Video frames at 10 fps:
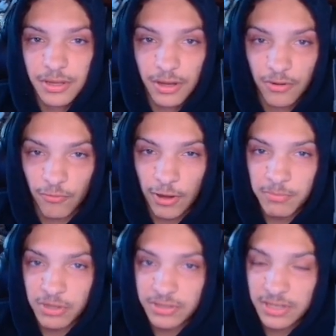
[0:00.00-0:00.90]

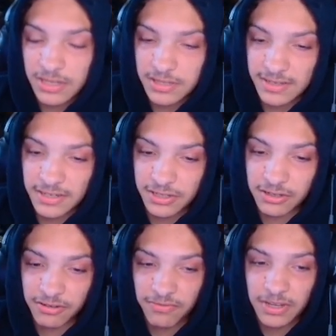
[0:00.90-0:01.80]
Rainbow Six Siege
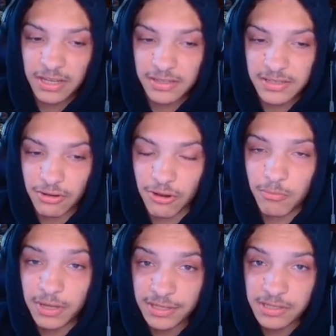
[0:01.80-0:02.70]
gunfights are
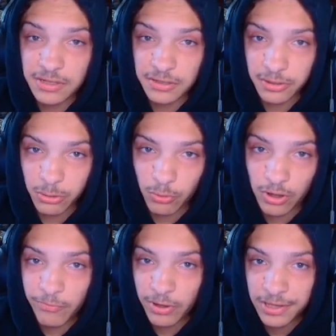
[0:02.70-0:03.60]
basically
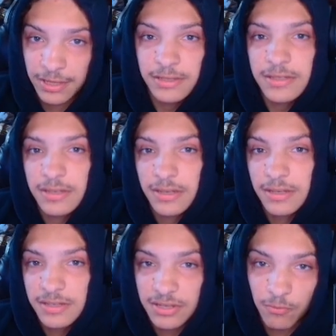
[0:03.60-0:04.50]
whoever hits
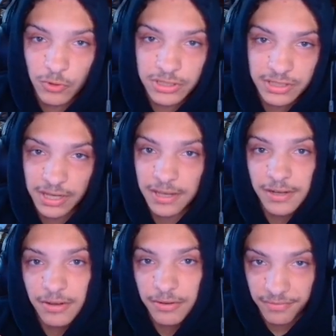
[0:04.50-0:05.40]
someone's head
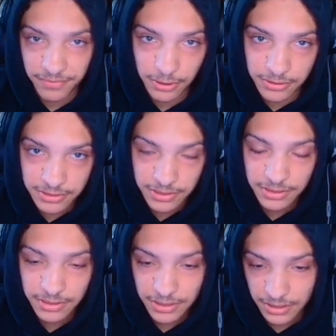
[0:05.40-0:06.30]
first.
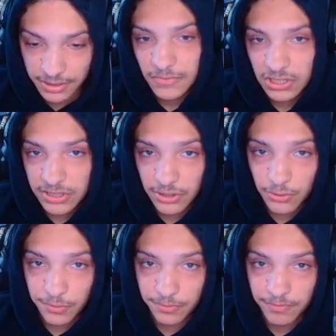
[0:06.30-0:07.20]
So,
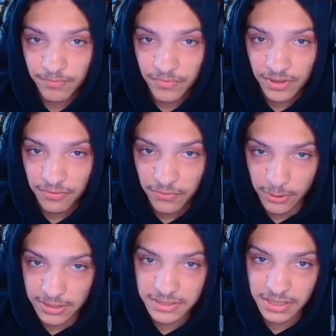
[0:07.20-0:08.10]
for
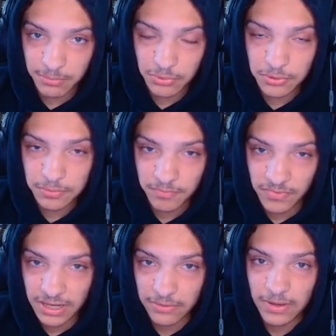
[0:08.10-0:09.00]
example,
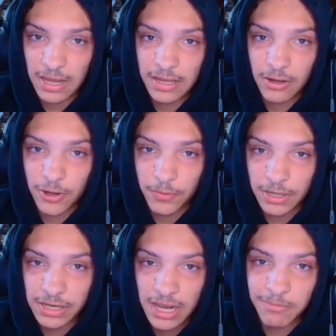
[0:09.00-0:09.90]
if I already
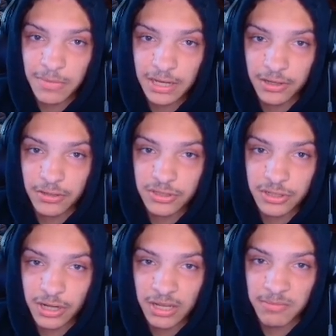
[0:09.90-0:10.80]
have my cursor
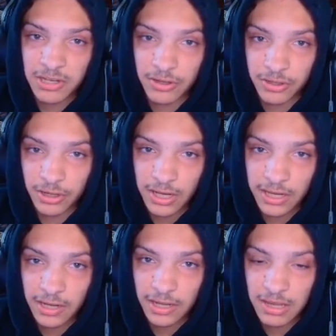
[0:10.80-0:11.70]
aiming on your
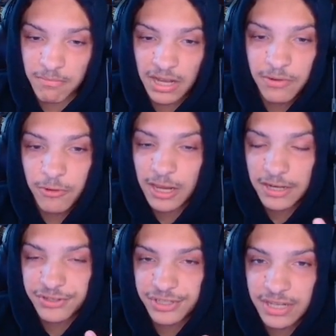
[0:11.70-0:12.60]
head and my
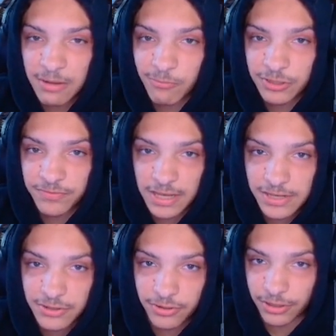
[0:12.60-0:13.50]
reaction time was faster than